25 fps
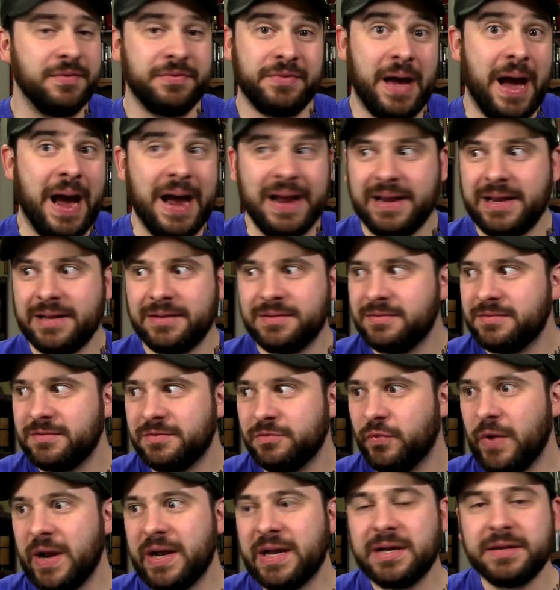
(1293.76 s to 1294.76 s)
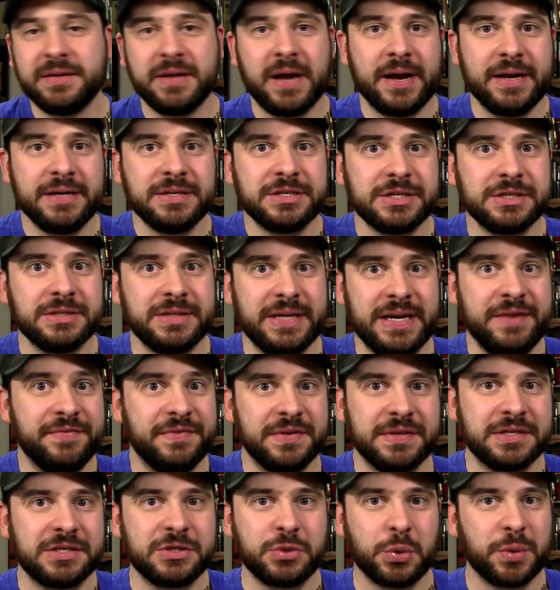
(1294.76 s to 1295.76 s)
I can recognize and
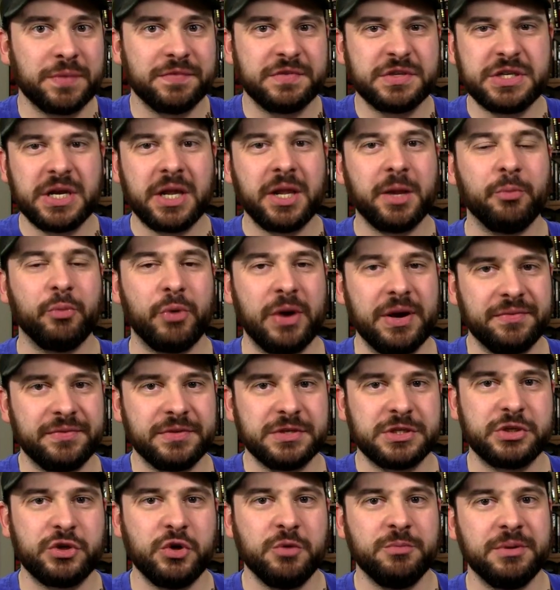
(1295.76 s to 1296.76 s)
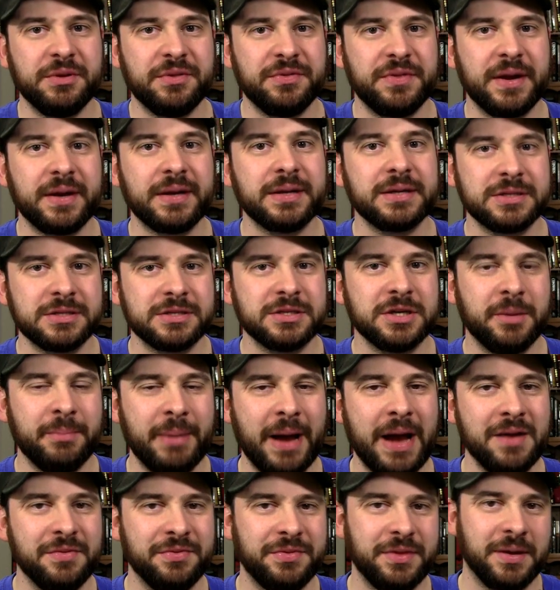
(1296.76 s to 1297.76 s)
even sort of celebrate the stupid things
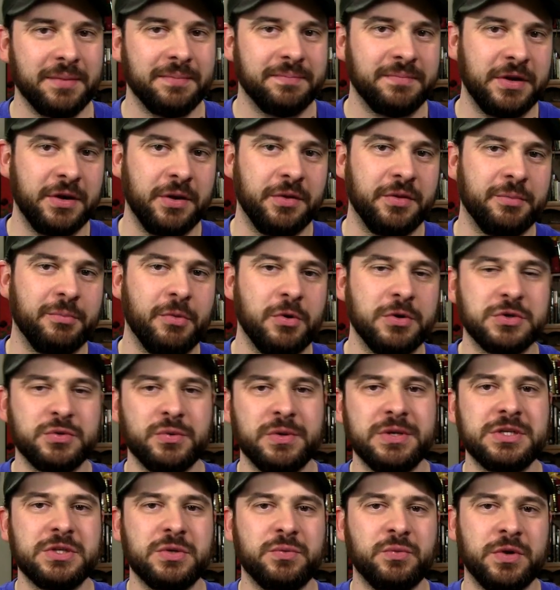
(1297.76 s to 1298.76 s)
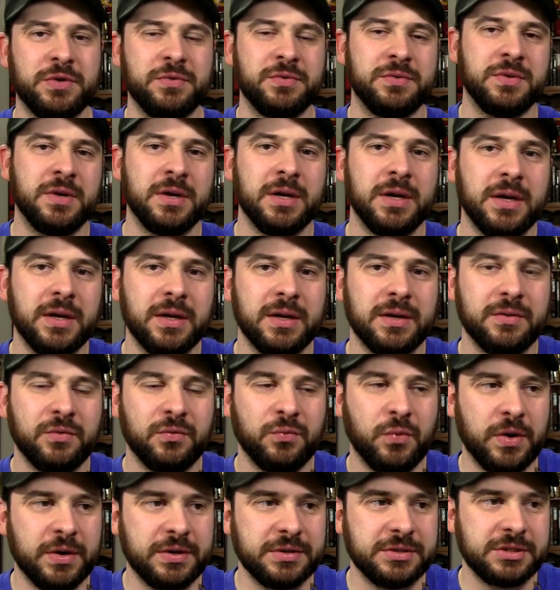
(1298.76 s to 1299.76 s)
about them. You know, the most recent one
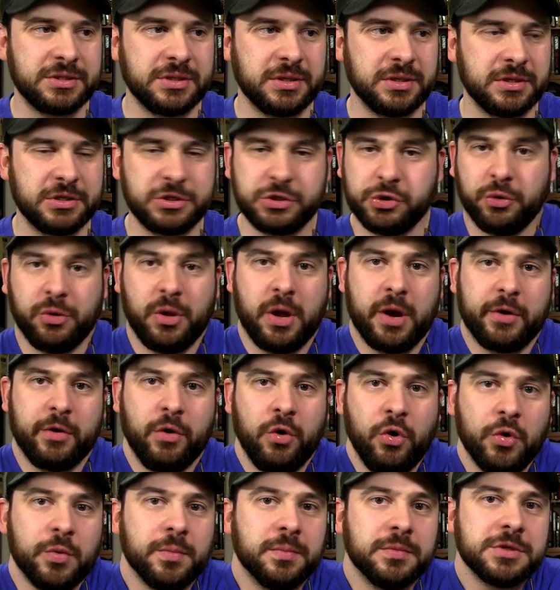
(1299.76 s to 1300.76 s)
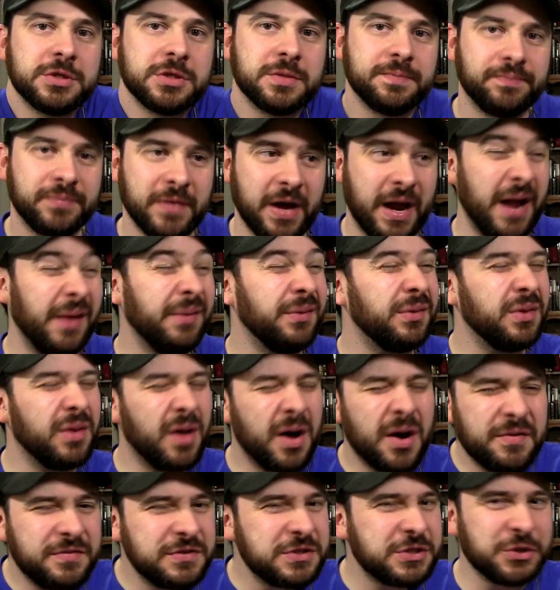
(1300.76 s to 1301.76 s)
was uh, Sherlock Holmes. I
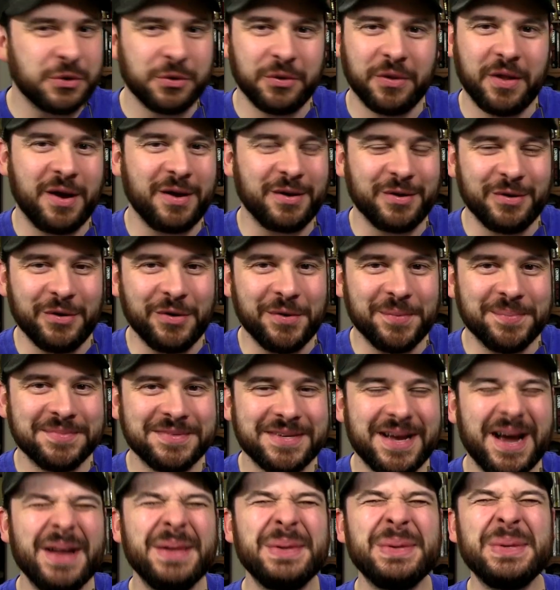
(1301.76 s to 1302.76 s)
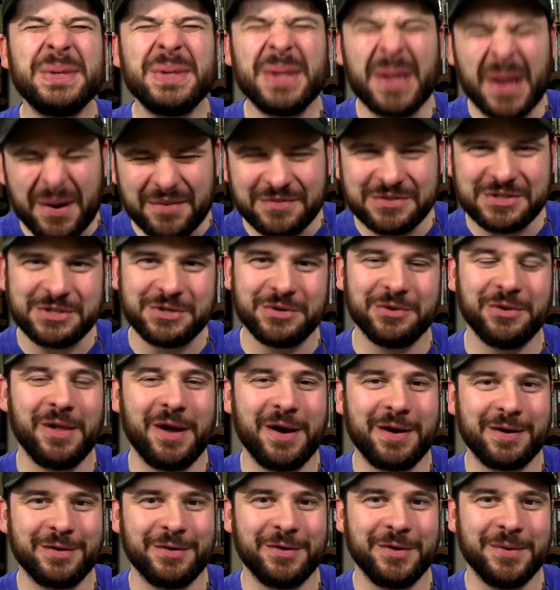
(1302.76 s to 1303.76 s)
love Sherlock Holmes. I love
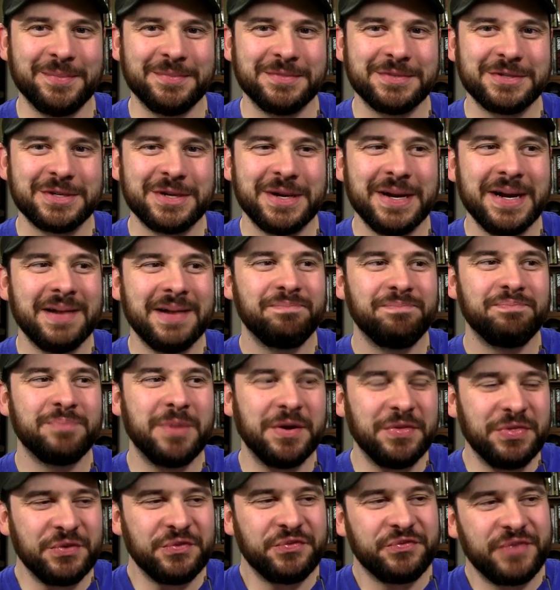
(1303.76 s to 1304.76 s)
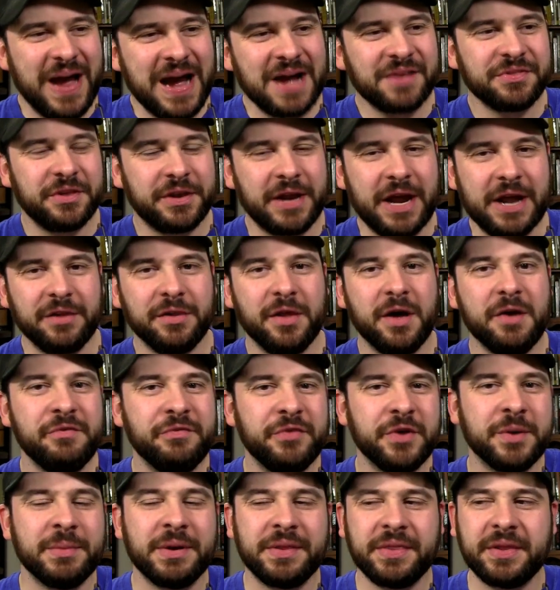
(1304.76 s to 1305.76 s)
Sherlock Holmes. But the fact that I
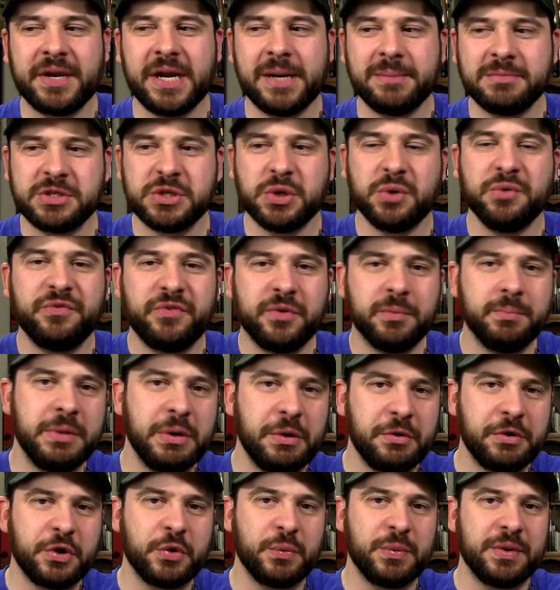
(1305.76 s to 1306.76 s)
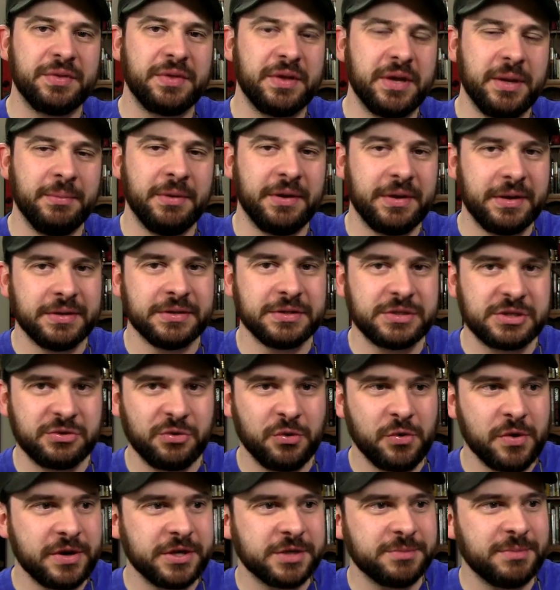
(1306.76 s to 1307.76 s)
love him and that I'm so familiar with him and his
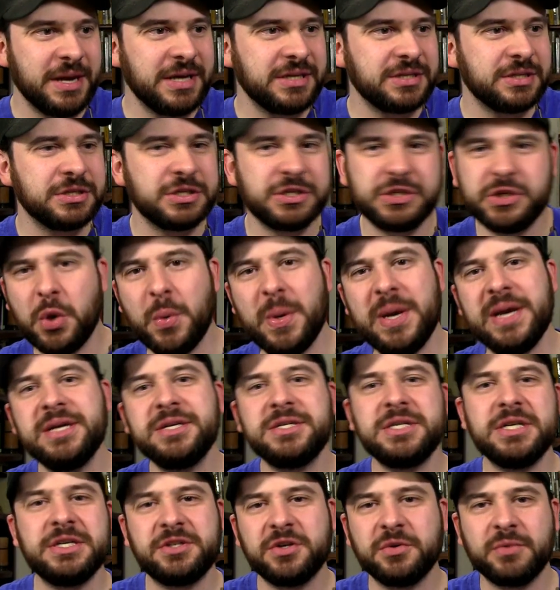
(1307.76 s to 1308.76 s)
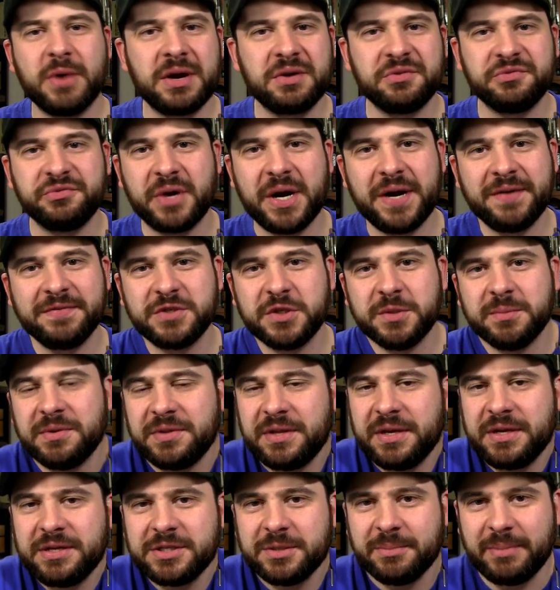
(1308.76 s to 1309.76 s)
stories makes it so easy to write a five stupid
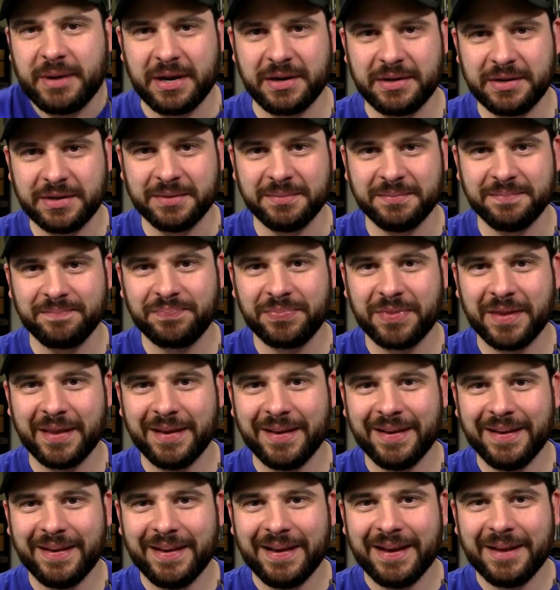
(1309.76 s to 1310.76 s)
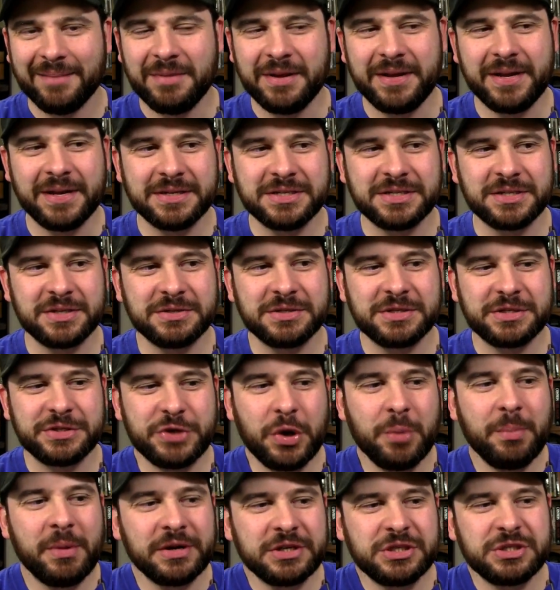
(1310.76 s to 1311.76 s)
things about him. Because there's
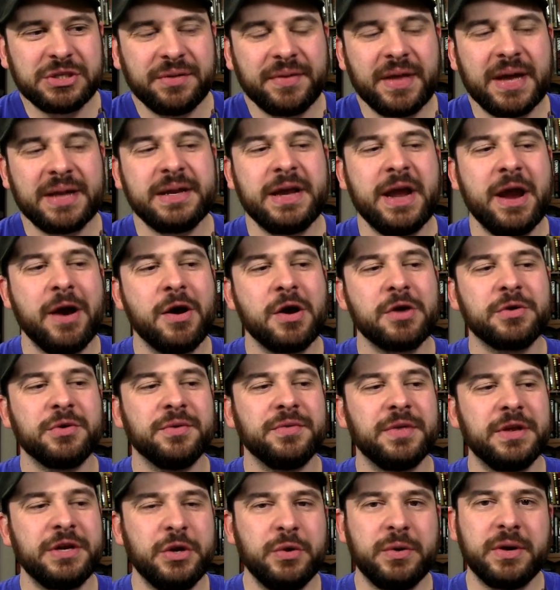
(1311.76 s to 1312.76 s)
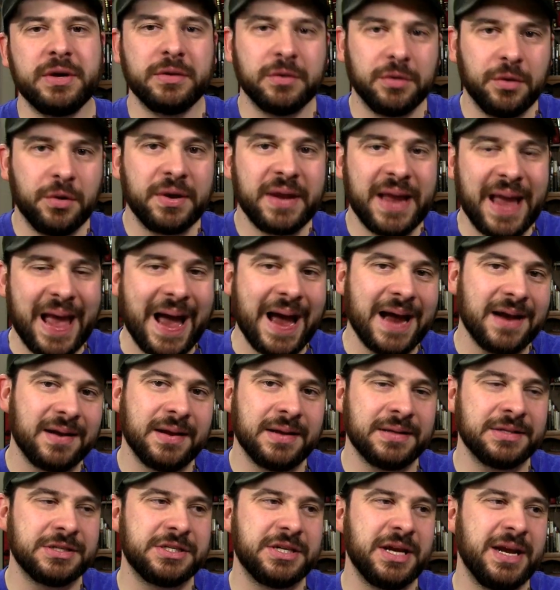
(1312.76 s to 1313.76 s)
so much to that character that you can look at
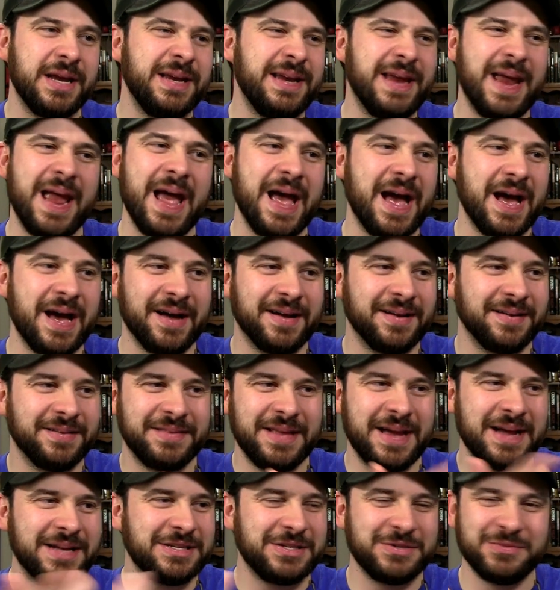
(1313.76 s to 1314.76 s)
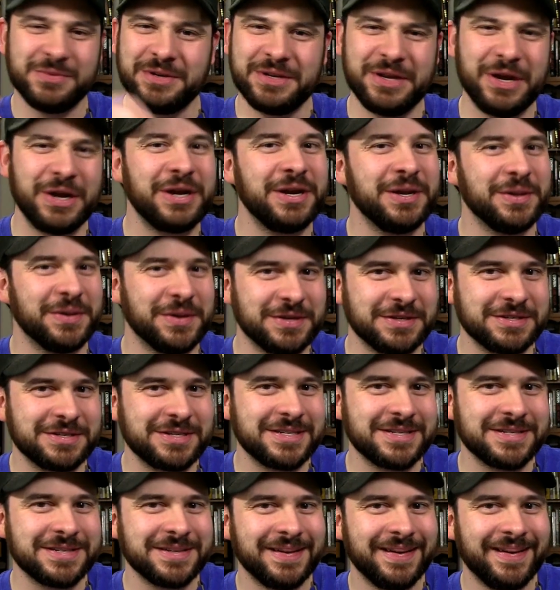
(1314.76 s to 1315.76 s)
and say, yeah, that's
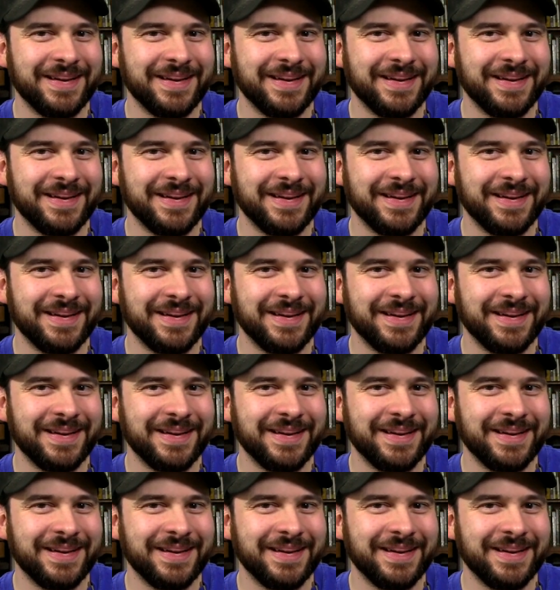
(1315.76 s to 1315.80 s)
ridiculous.